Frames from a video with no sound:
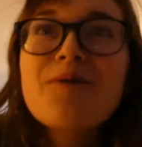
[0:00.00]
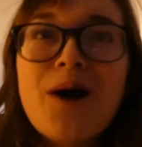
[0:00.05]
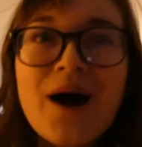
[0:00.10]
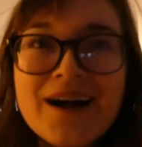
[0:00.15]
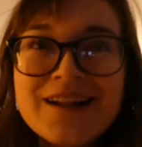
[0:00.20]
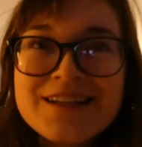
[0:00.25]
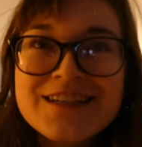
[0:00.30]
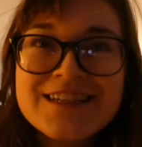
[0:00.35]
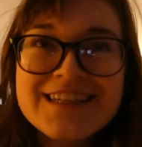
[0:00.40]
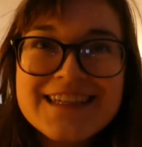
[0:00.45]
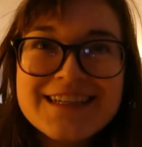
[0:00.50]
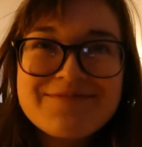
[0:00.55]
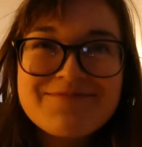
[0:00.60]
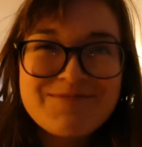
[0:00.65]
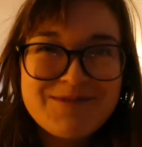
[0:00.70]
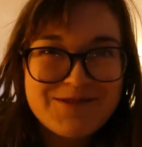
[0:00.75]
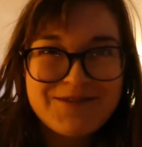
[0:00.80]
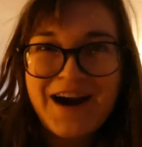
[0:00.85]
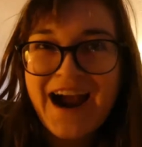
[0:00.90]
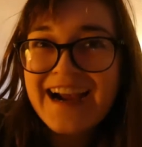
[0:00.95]
watched
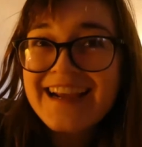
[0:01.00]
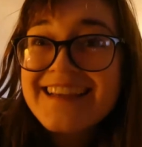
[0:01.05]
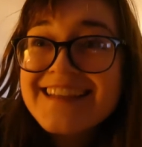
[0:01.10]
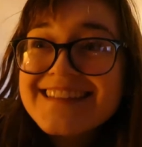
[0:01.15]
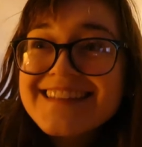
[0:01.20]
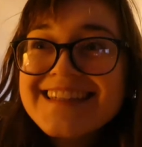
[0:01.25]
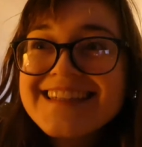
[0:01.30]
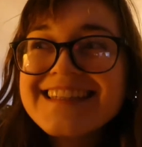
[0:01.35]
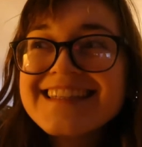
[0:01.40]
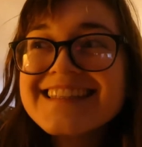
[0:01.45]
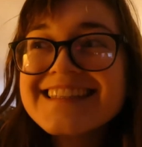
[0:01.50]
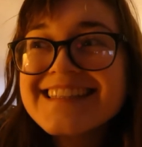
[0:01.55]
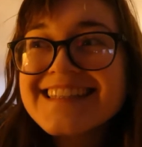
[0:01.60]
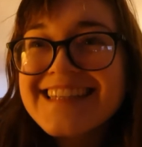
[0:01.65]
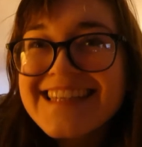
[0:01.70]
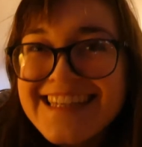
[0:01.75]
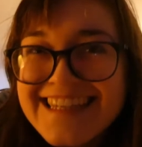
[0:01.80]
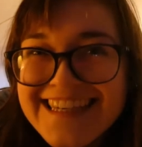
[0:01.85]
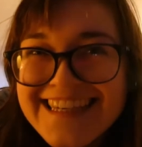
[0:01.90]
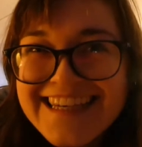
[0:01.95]
Miraculous,
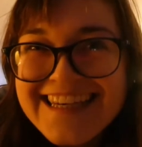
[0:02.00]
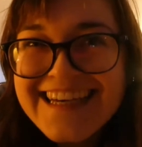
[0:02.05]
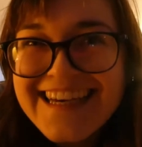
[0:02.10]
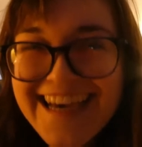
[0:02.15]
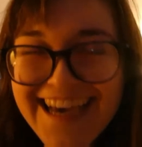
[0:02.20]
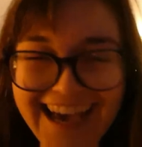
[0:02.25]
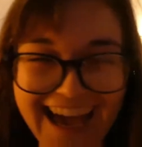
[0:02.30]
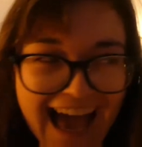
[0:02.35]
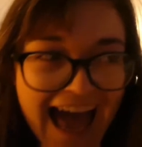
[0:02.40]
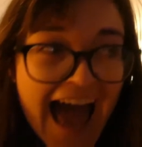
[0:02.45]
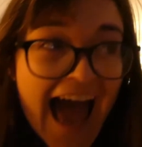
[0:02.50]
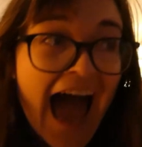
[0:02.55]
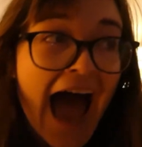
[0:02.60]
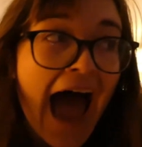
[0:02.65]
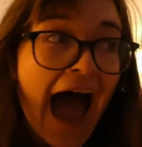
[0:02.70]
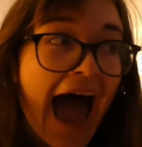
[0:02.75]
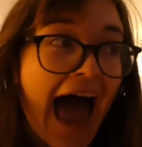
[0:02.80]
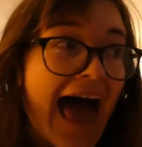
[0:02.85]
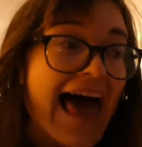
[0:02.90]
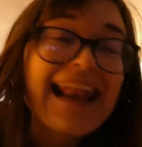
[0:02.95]

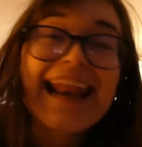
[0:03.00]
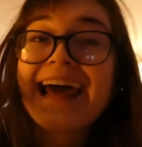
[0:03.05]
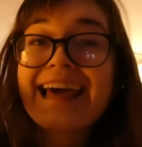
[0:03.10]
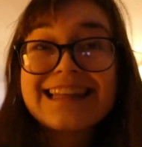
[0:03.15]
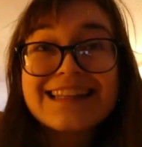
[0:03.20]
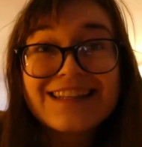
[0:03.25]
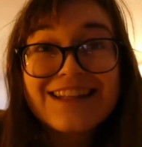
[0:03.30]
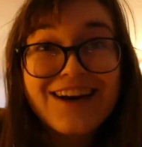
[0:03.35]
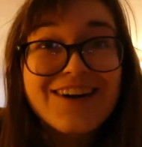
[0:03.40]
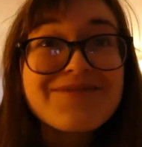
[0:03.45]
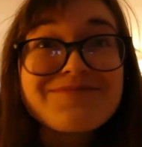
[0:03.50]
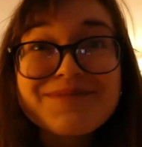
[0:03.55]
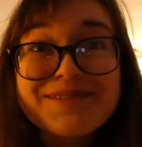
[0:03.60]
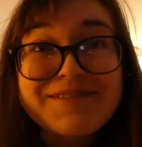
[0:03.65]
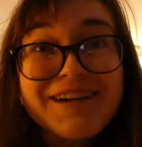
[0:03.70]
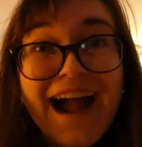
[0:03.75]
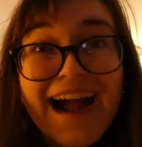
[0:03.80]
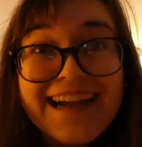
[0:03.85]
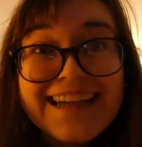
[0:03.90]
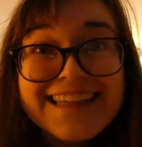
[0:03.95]
and I love
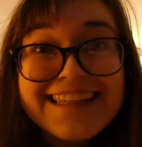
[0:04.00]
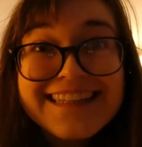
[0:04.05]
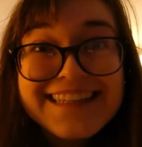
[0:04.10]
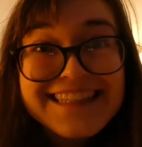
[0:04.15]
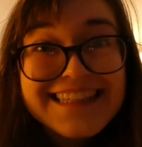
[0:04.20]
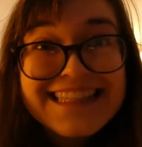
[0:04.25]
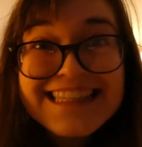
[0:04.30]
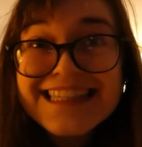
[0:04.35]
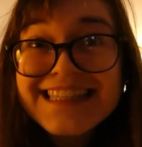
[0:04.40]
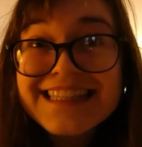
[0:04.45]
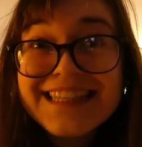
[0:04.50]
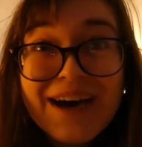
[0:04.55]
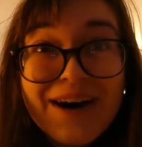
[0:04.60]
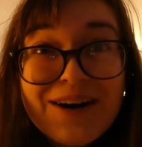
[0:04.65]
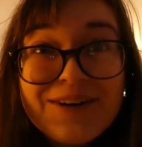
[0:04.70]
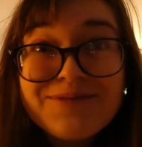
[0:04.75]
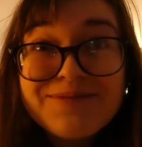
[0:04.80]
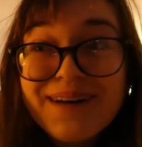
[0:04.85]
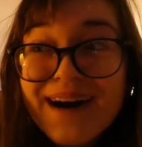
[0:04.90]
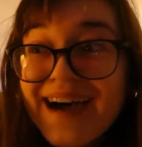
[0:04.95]
Miraculous
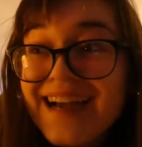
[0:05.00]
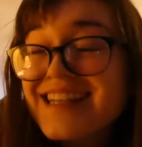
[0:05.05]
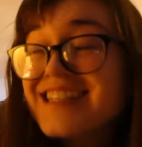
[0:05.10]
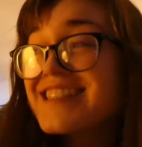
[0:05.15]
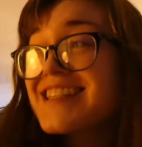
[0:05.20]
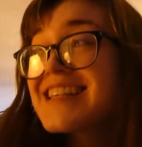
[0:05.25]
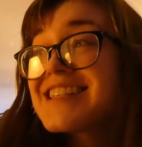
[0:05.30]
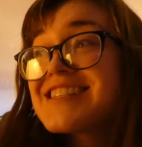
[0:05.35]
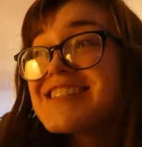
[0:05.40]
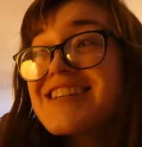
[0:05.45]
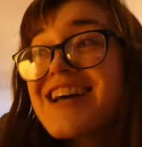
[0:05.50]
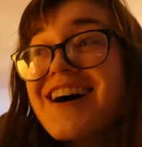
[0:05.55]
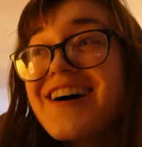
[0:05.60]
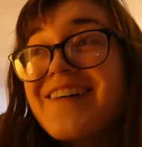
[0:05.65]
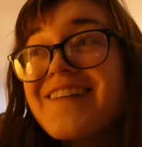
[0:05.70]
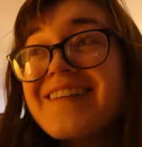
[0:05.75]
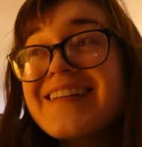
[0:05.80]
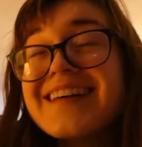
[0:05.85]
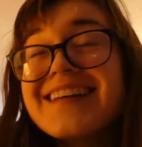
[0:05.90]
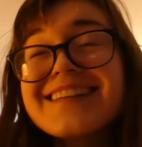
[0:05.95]
so much. This
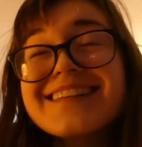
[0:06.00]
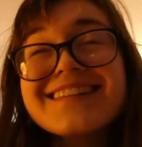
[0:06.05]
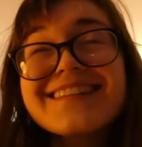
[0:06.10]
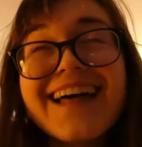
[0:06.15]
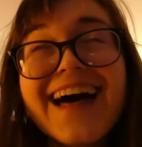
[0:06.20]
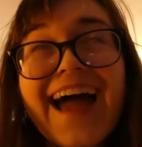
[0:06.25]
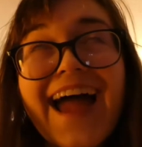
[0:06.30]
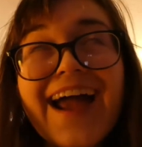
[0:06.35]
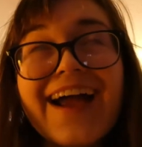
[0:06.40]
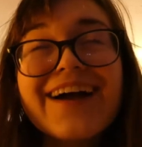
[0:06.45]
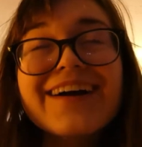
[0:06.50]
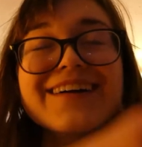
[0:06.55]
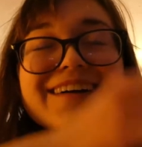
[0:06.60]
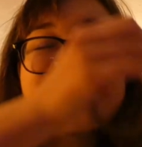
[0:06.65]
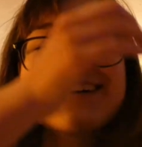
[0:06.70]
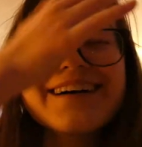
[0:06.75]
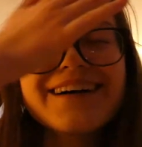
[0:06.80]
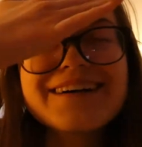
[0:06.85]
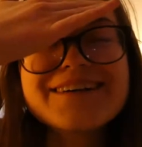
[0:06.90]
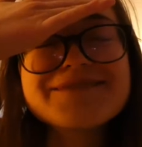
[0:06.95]
show is like
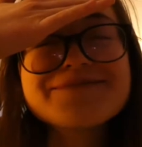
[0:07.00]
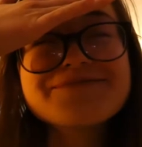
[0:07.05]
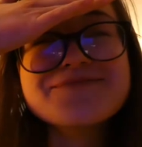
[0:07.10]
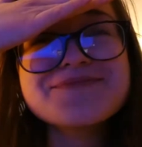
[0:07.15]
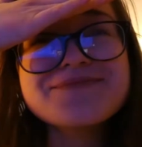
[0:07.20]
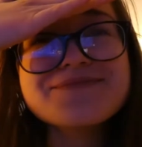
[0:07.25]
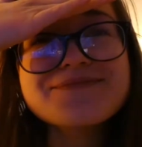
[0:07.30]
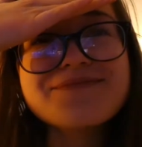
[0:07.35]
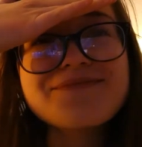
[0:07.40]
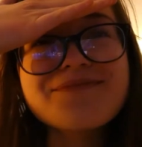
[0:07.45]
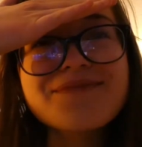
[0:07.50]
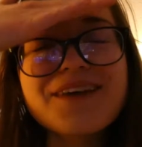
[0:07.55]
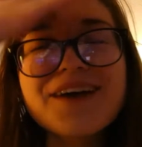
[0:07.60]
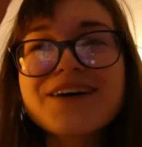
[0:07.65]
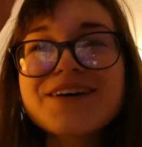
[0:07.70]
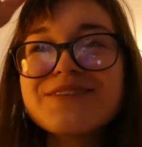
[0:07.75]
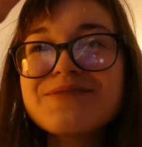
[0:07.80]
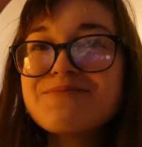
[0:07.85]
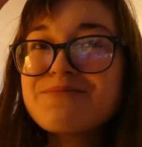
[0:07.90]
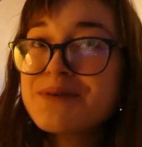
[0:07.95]

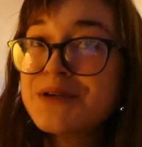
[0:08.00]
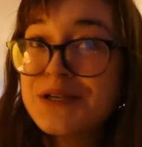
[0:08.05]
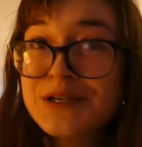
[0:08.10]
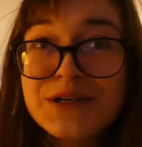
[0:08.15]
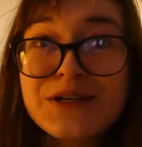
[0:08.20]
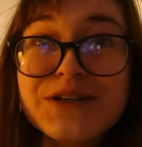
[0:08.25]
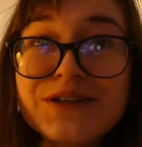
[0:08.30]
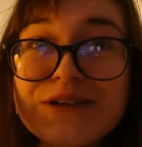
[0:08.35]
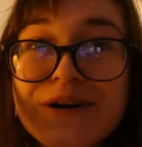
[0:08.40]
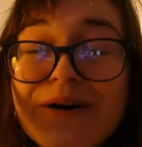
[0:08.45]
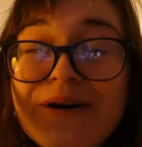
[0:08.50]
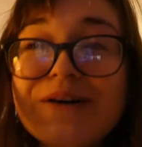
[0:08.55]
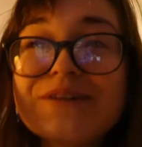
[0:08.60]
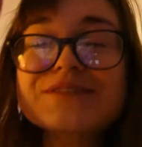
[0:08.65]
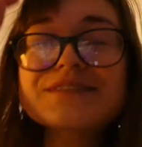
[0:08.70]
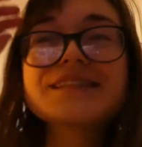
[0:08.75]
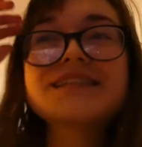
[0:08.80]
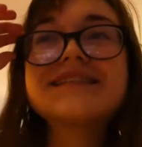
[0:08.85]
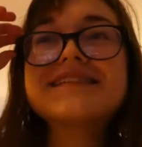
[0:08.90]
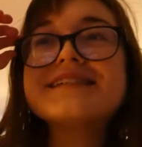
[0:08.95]
pure
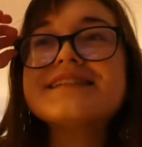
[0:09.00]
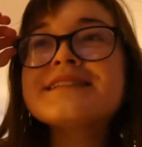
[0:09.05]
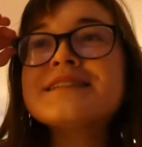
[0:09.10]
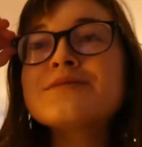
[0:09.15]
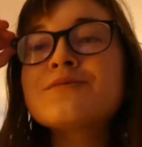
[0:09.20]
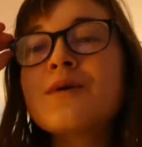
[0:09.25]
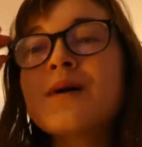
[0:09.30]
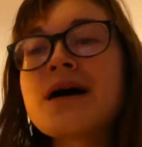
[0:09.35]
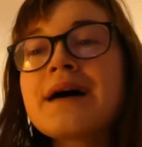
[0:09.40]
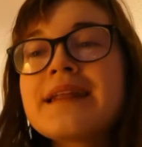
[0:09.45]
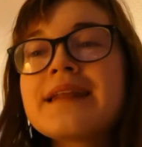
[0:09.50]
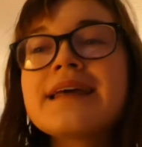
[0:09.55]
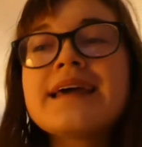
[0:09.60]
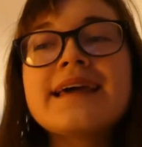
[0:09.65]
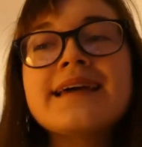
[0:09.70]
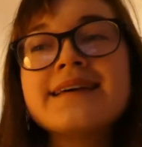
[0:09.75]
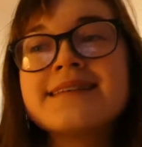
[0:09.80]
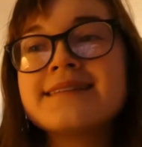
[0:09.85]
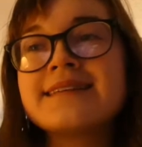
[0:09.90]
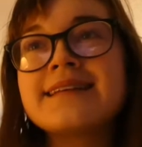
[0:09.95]
gold. Season 1
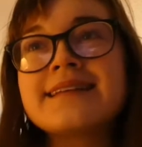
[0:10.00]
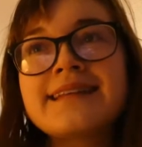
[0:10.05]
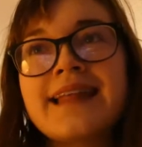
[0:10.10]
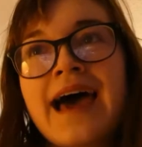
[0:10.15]
isn't